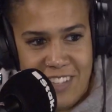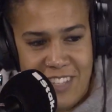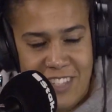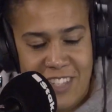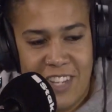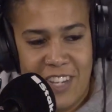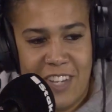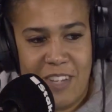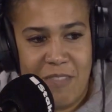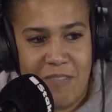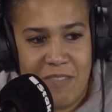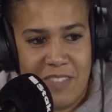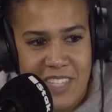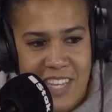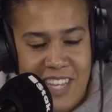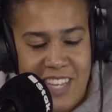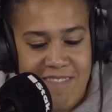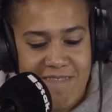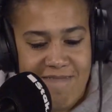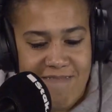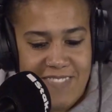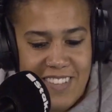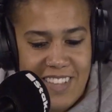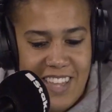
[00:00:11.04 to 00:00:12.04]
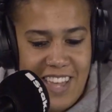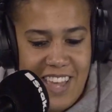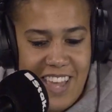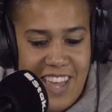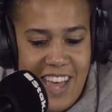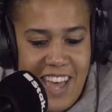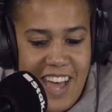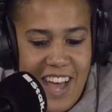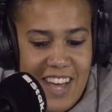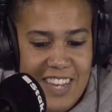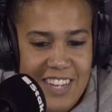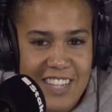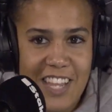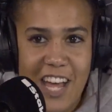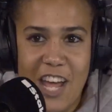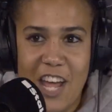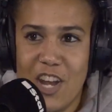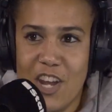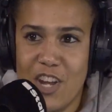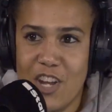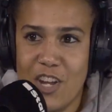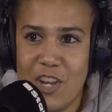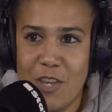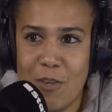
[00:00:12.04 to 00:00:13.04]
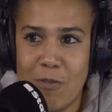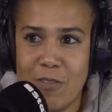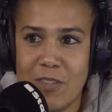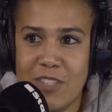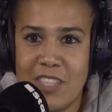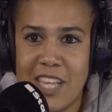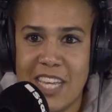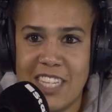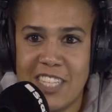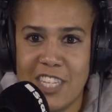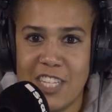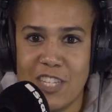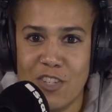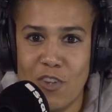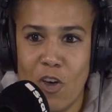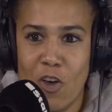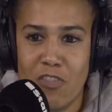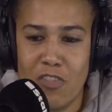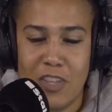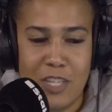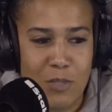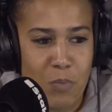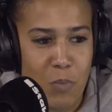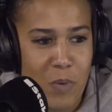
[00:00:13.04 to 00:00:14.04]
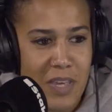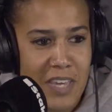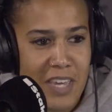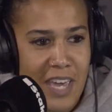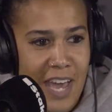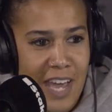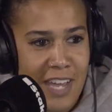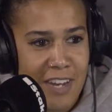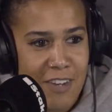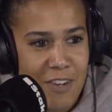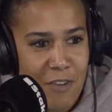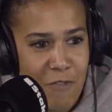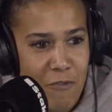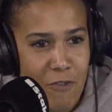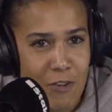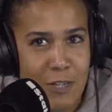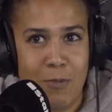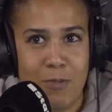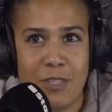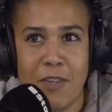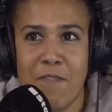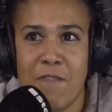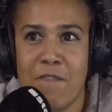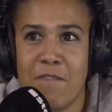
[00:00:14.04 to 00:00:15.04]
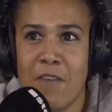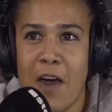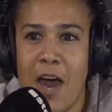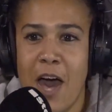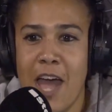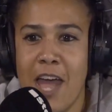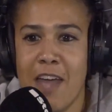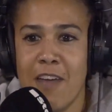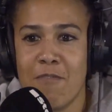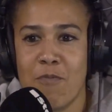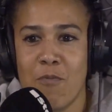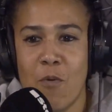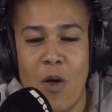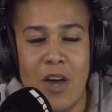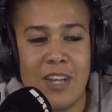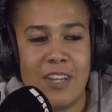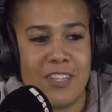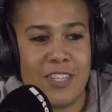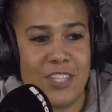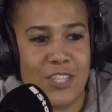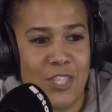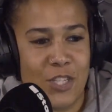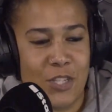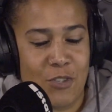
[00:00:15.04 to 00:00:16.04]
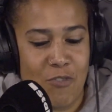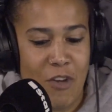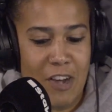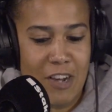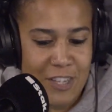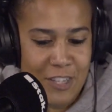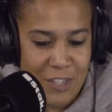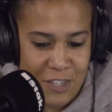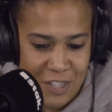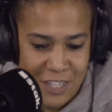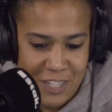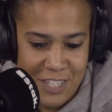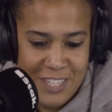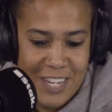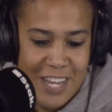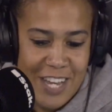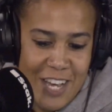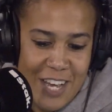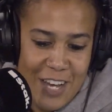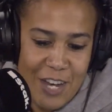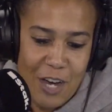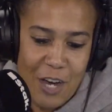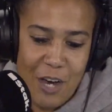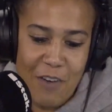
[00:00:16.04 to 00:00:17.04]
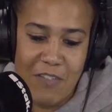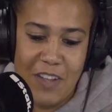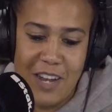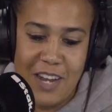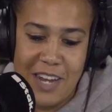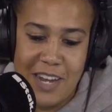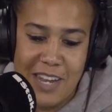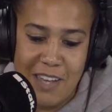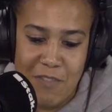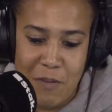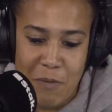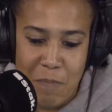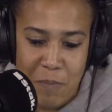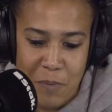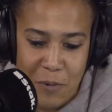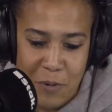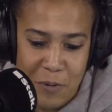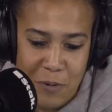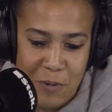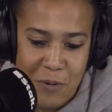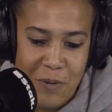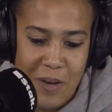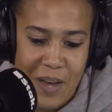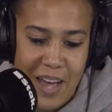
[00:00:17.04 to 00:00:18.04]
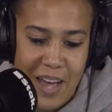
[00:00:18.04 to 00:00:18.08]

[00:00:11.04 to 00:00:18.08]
to losing. And lose they did not this weekend, for it was a 5-1 destruction of Liverpool.